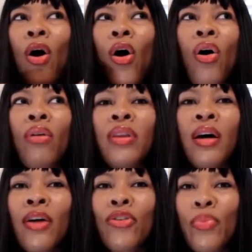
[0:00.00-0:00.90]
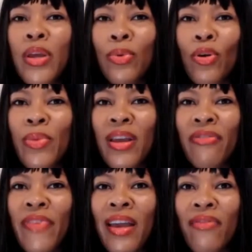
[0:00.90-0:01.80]
all the other people are being
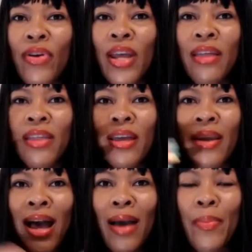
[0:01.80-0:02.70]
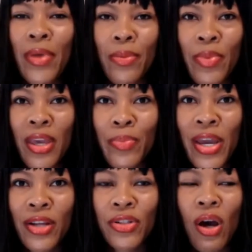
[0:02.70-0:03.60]
favored and then I'm being
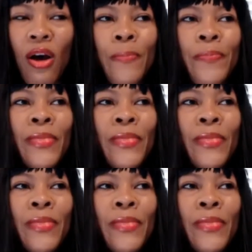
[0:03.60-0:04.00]
picked on.